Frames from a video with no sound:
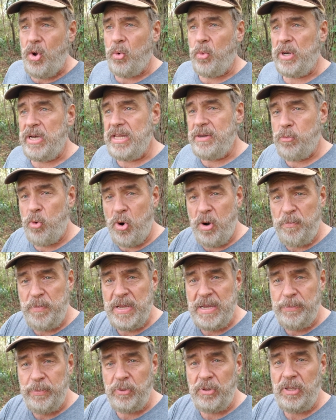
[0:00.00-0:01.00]
We need more
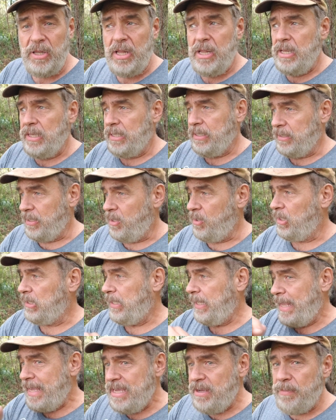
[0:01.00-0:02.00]
people,
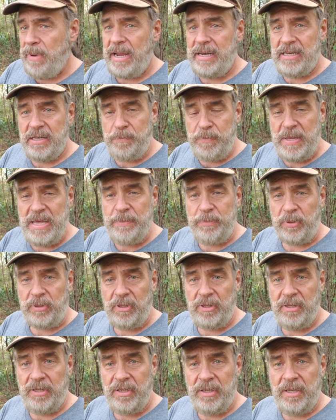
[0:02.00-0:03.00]
like-minded
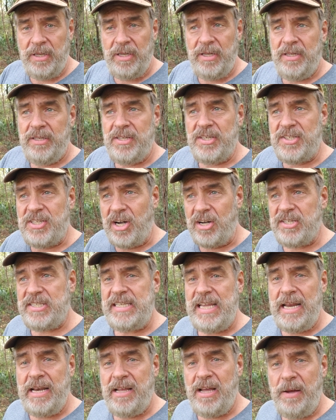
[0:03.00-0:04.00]
people, to start
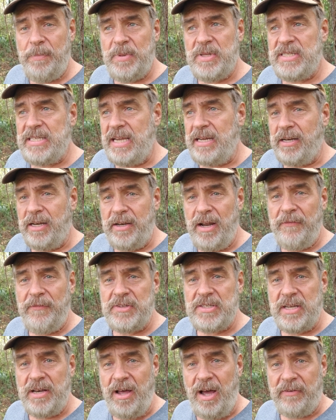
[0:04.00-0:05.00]
standing up and saying enough
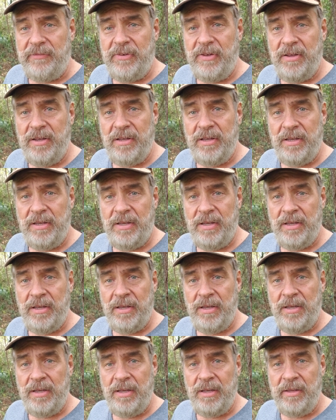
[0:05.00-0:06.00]
is enough.
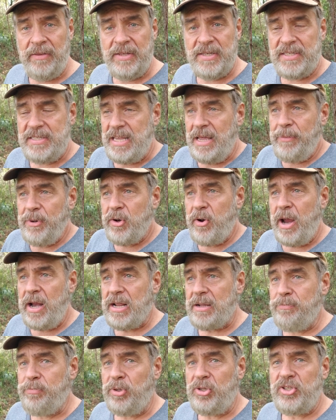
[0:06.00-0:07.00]
This
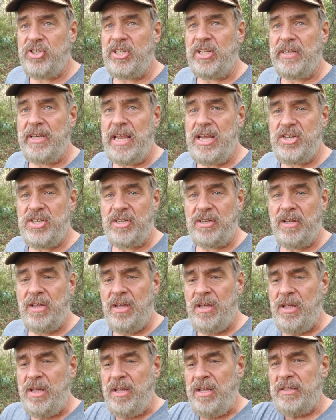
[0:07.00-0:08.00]
democratic bullshit nation.
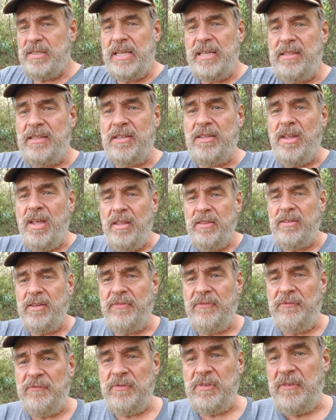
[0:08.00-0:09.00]
It's like the
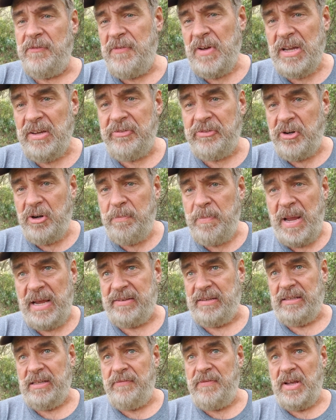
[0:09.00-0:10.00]
fucking dirtbags
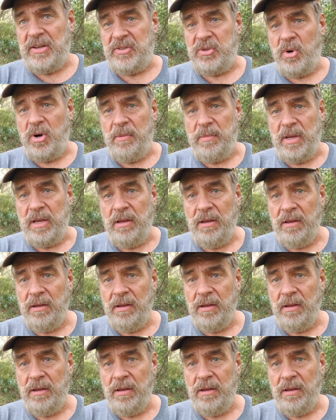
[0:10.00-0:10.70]
that live next door to me.